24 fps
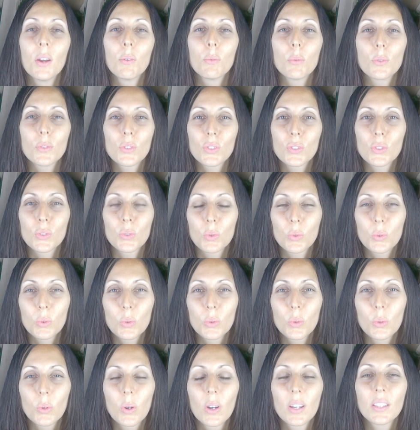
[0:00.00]

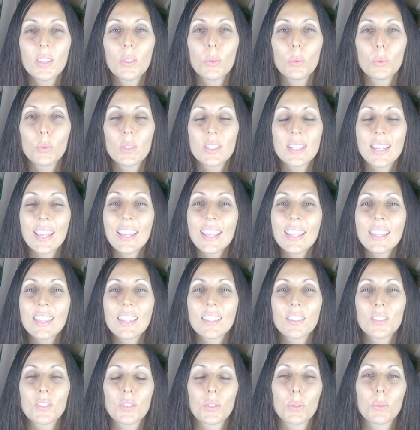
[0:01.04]
restore your teeth,
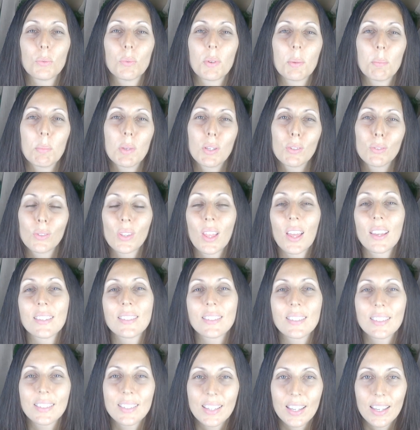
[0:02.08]
to
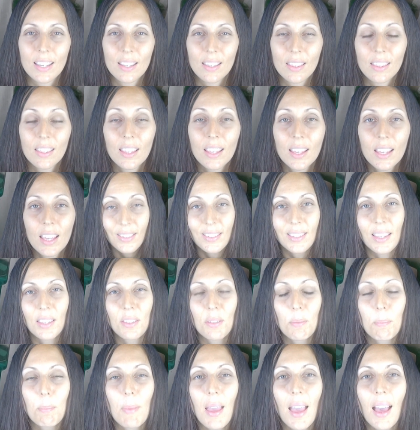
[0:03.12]
remineralize the teeth. See,
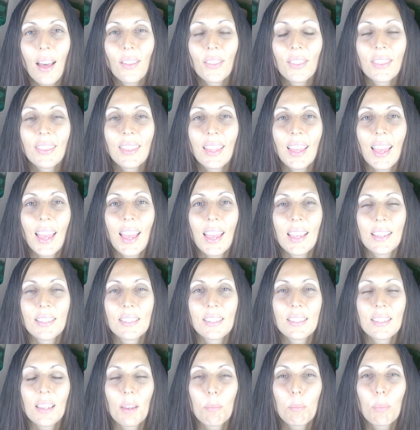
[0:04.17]
the mouth
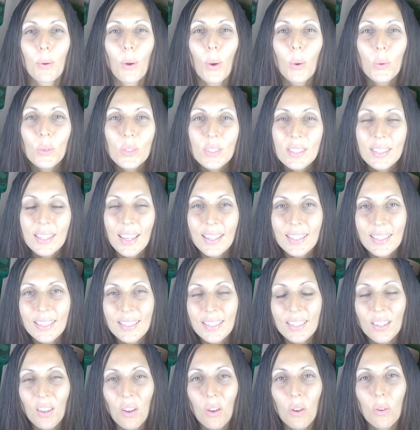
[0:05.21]
has a
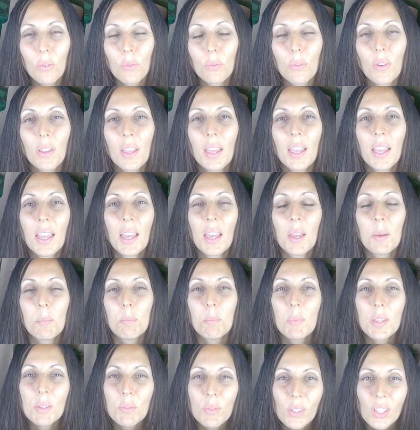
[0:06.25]
process of
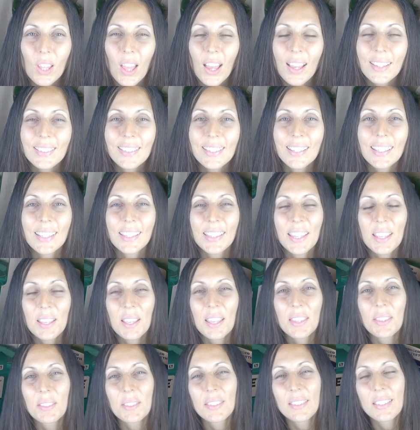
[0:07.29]
mineralizing and
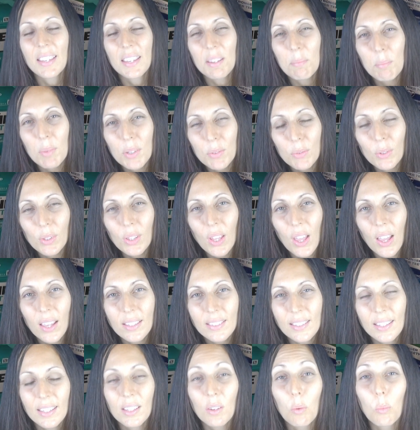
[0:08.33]
then
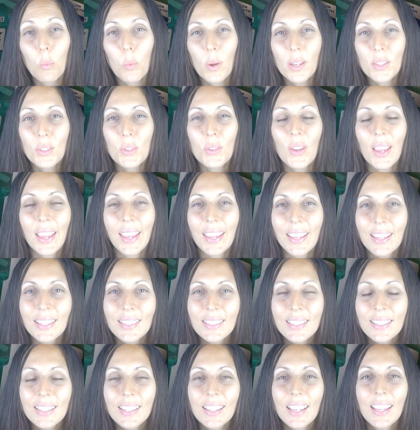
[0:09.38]
demineralizing when you
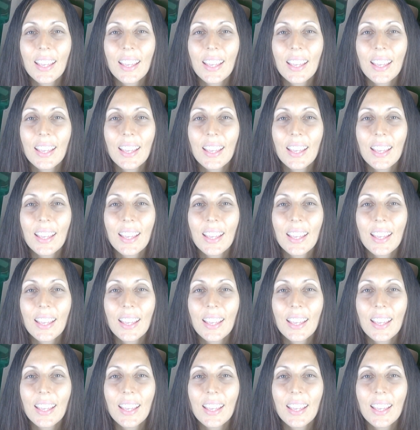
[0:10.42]
eat.